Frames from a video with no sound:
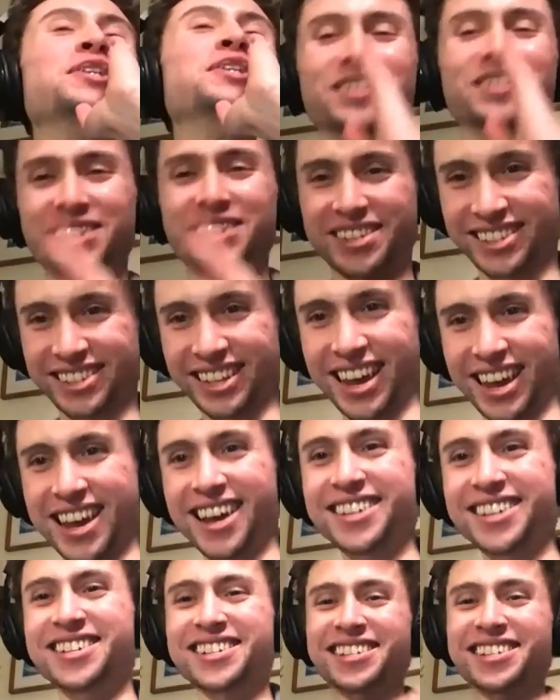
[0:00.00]

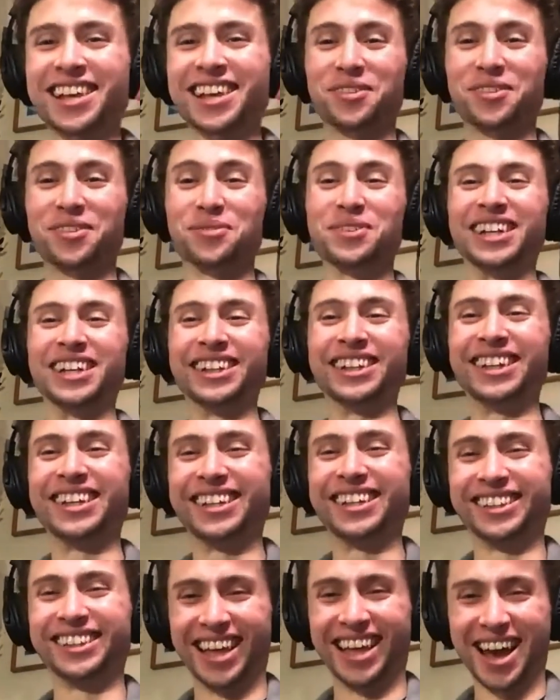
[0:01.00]
just like really
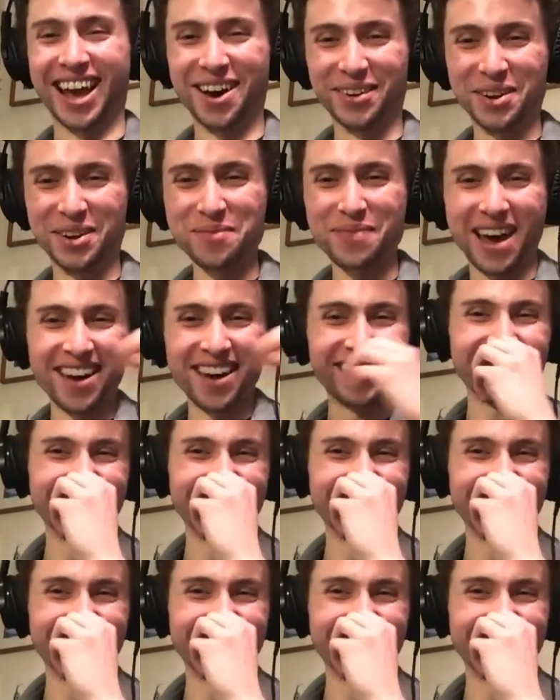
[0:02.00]
loud about it?